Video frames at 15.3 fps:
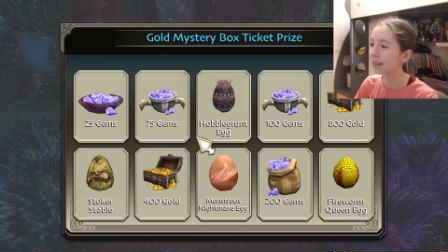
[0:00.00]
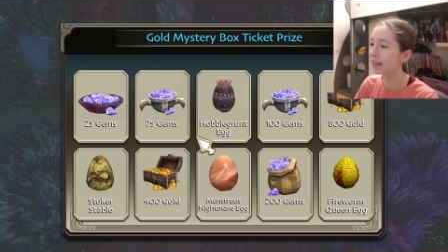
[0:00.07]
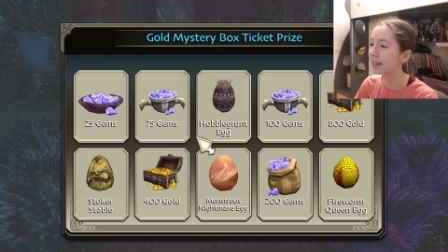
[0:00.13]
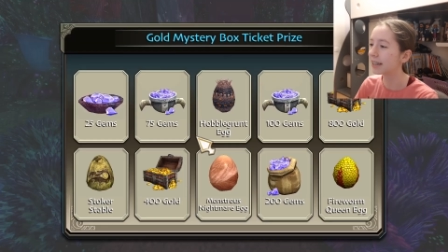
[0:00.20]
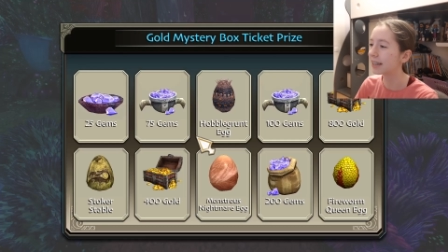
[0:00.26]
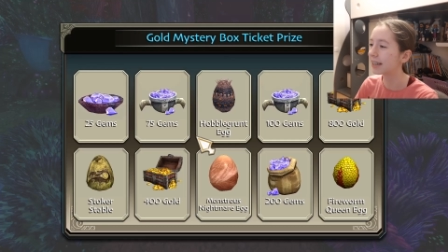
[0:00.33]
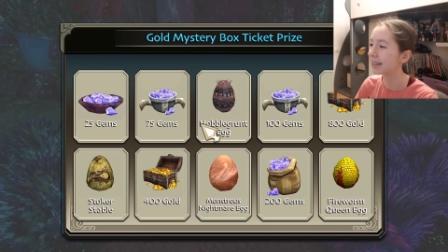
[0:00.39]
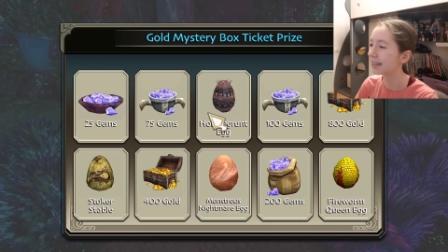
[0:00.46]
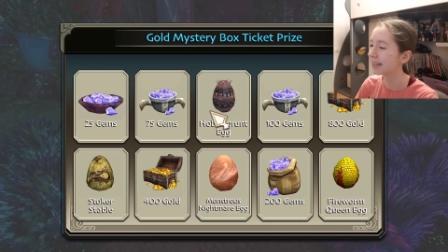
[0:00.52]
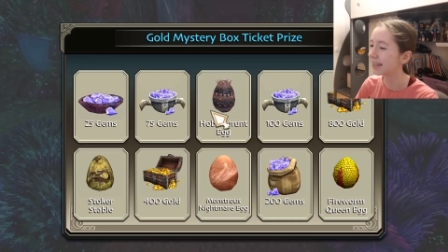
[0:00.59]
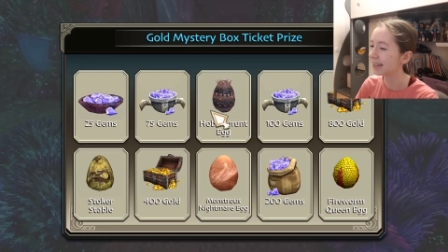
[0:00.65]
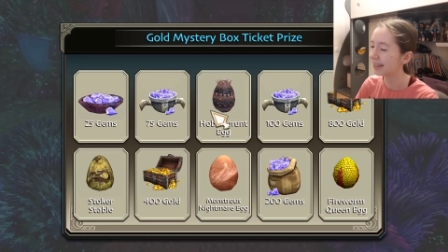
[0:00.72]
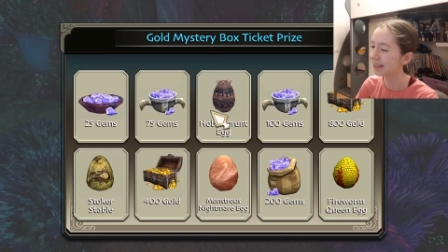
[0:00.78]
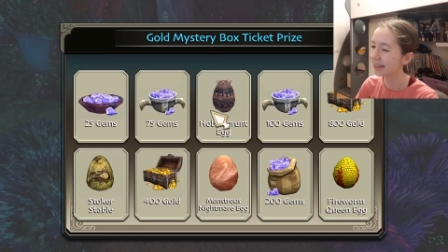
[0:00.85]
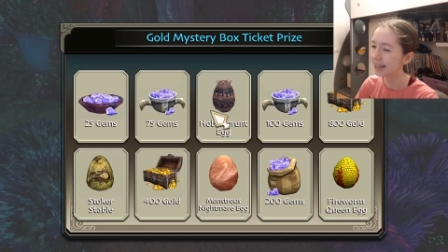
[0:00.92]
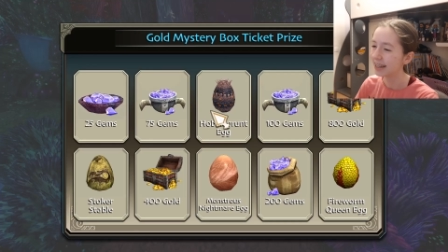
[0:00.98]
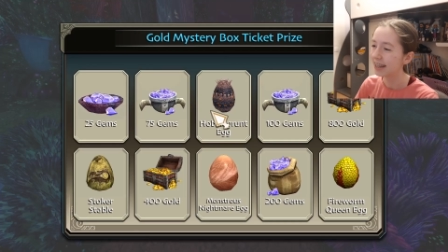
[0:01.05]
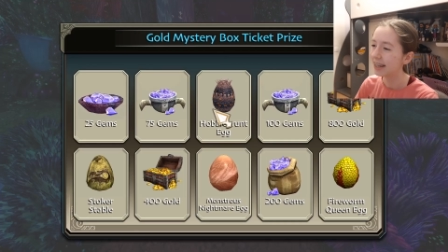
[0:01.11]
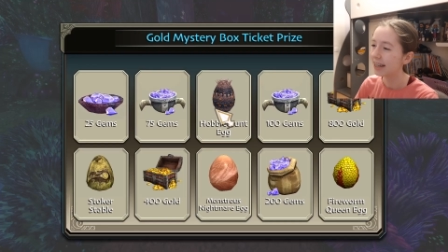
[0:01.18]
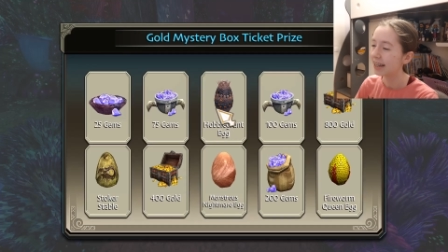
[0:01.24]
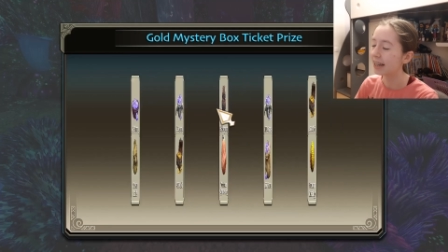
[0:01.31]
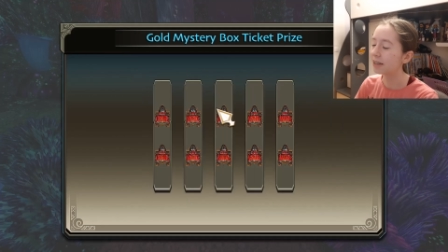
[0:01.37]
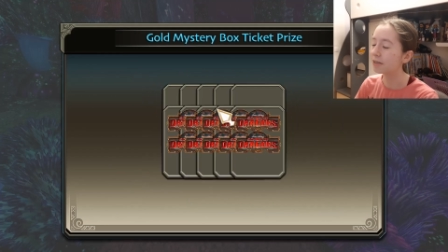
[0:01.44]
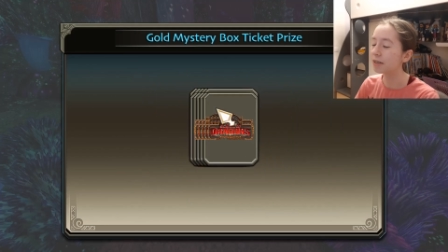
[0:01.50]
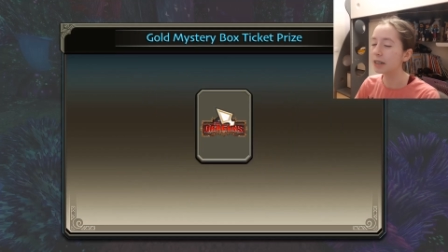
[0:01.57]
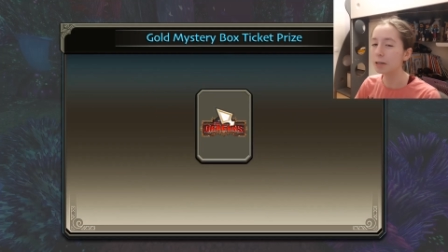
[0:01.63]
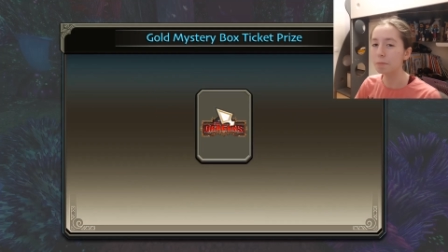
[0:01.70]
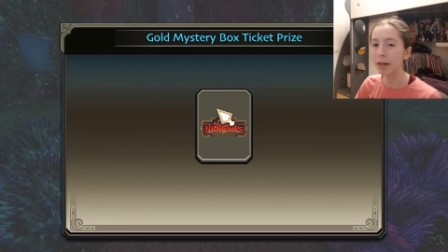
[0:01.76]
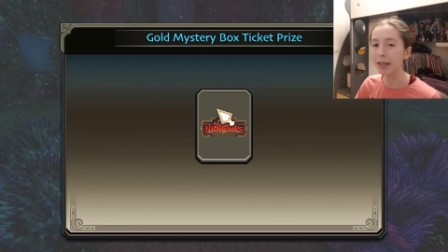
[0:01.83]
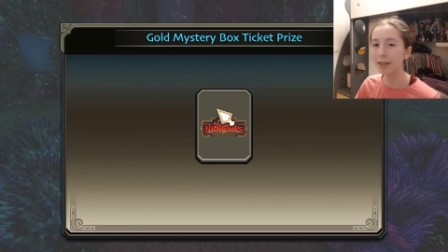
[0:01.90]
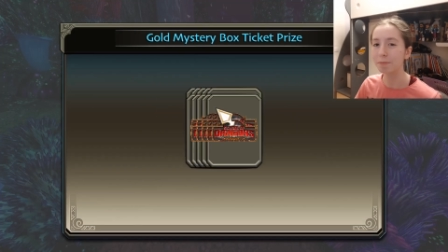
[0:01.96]
it
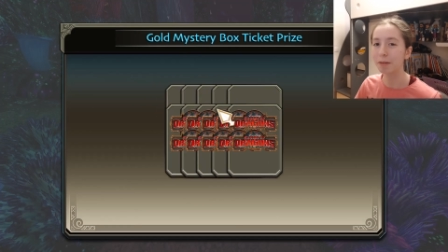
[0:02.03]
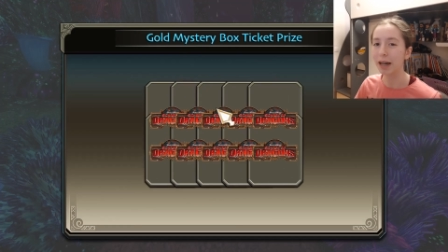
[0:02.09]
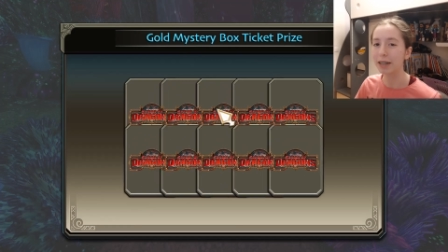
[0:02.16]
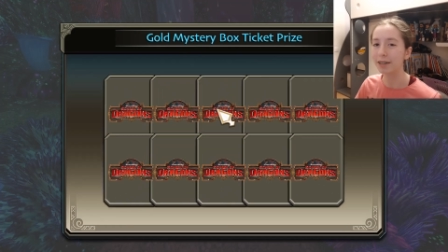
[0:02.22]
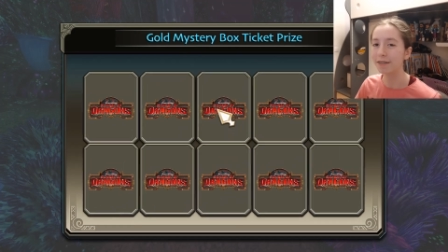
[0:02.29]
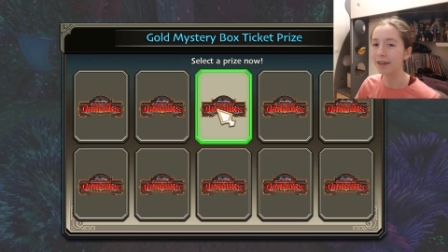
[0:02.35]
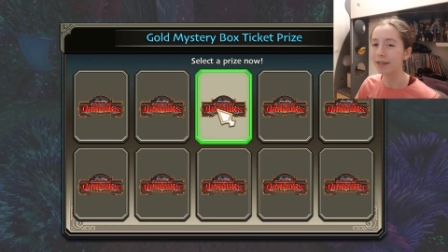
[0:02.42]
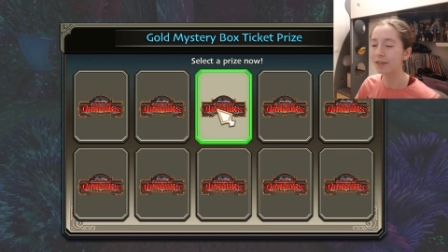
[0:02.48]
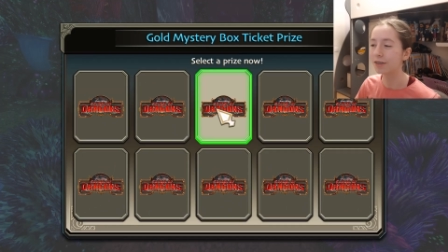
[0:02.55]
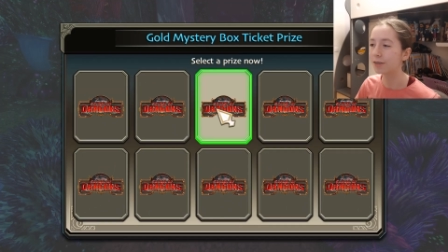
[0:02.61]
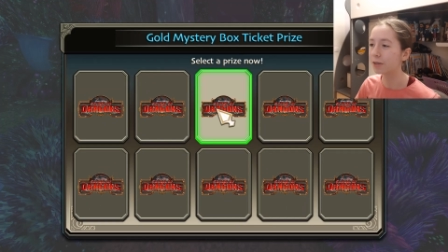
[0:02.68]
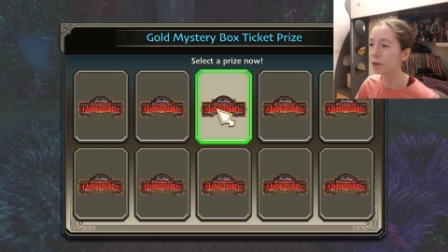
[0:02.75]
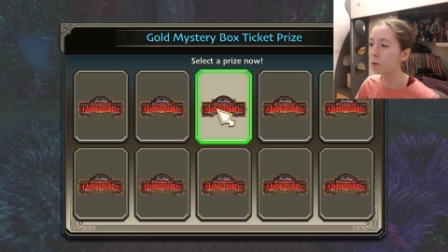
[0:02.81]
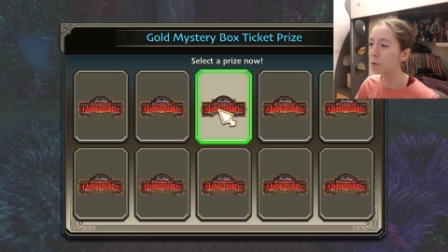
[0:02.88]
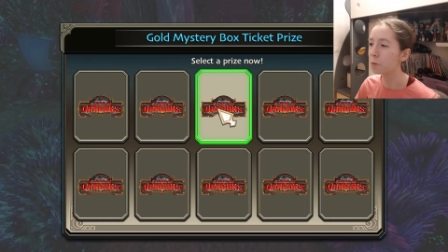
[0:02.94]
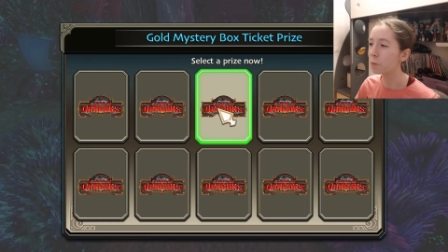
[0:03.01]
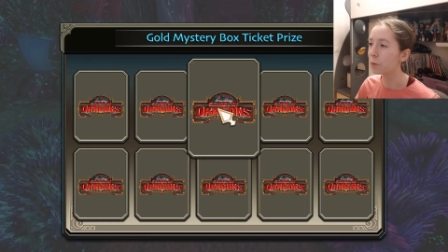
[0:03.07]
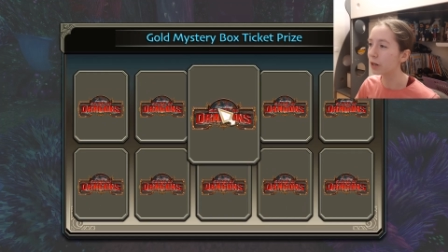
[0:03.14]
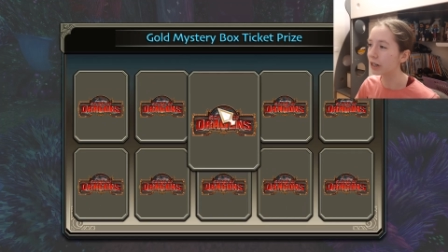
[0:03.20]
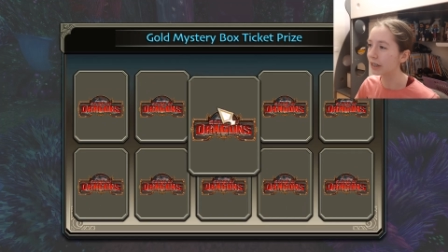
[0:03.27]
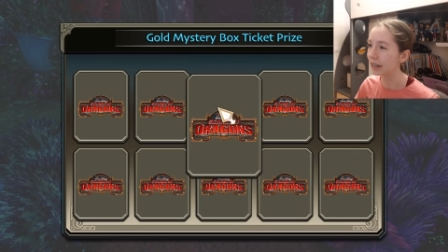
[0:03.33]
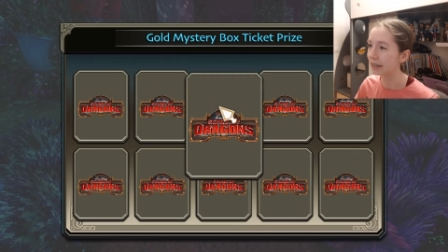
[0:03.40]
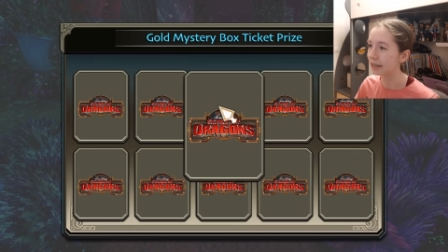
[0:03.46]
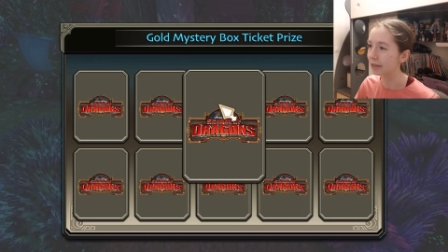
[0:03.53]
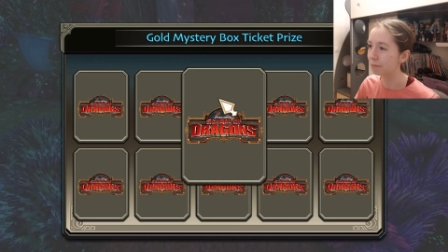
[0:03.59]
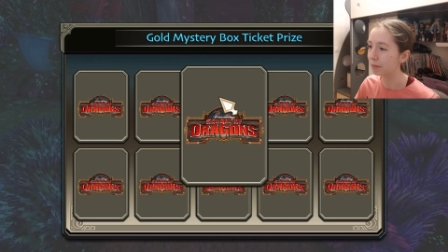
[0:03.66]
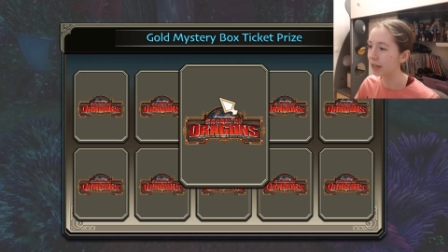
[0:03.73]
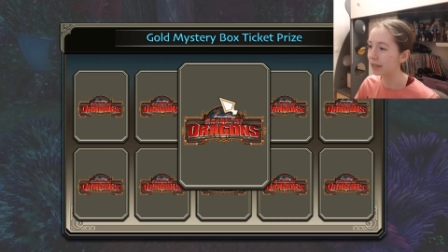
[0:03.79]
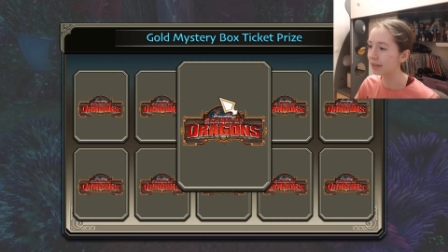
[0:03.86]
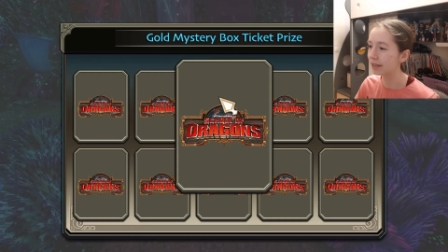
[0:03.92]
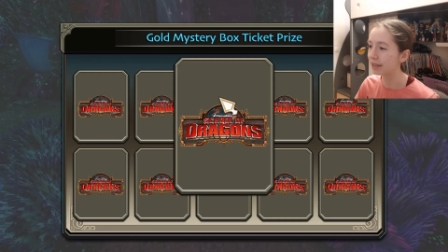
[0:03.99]
really makes battle events so worth it. It
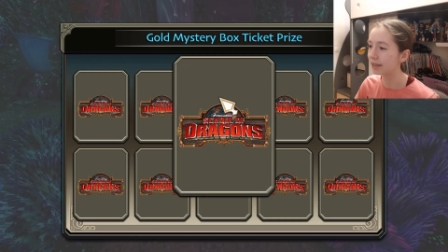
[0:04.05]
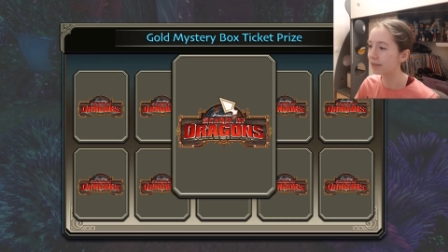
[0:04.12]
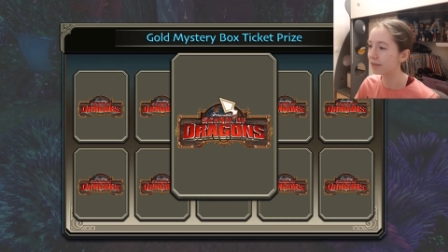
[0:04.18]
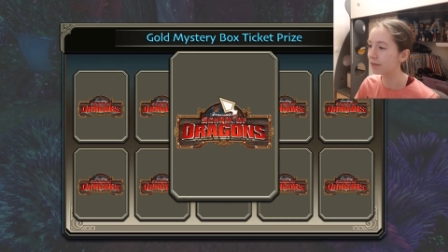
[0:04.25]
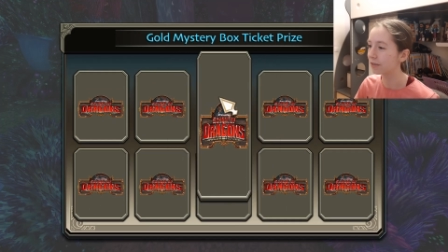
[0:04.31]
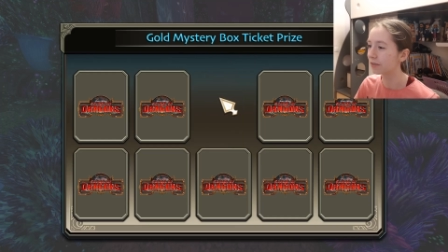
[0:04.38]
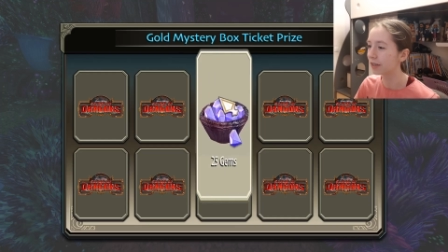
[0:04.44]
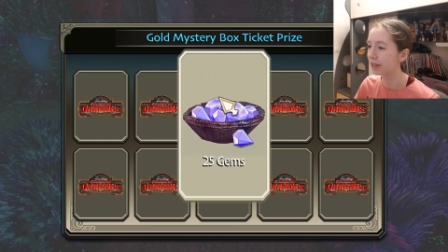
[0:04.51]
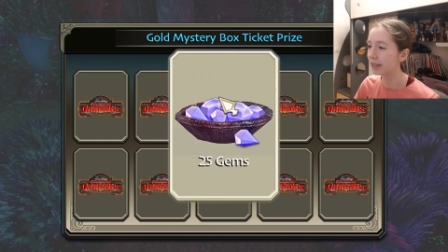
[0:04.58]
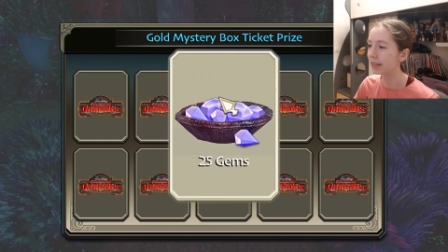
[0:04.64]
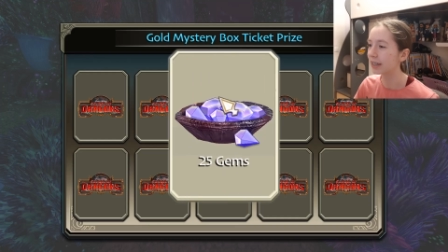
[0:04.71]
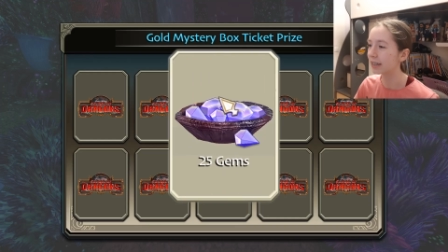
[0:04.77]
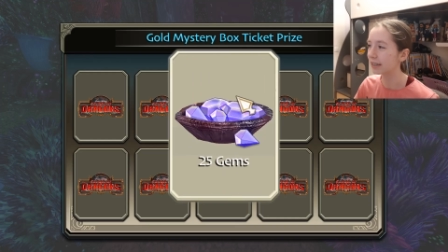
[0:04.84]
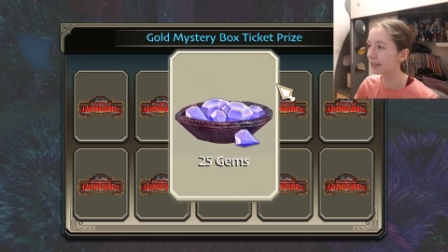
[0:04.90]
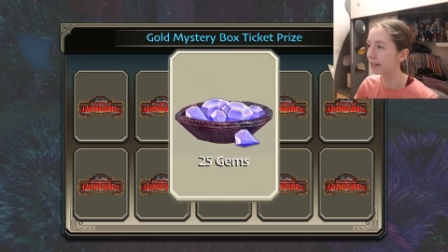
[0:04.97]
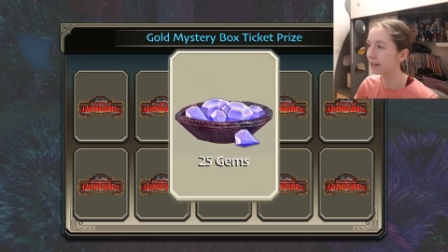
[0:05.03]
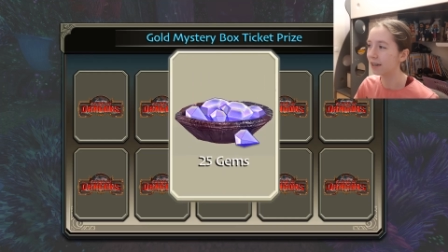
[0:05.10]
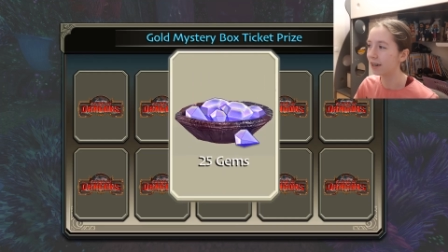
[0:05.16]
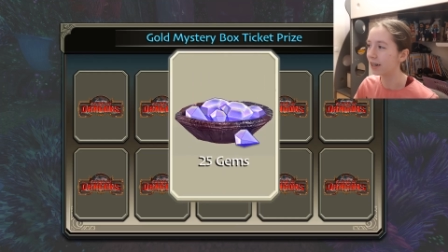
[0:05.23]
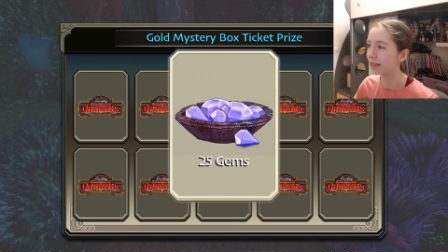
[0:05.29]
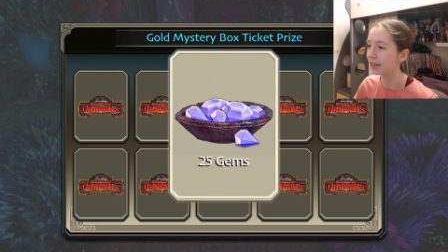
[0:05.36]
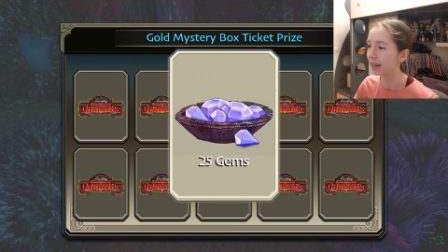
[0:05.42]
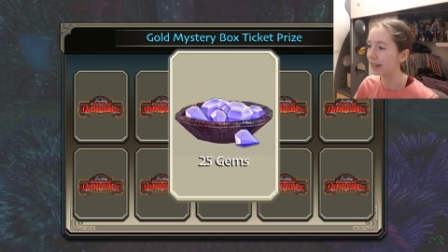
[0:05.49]
makes it worth it all.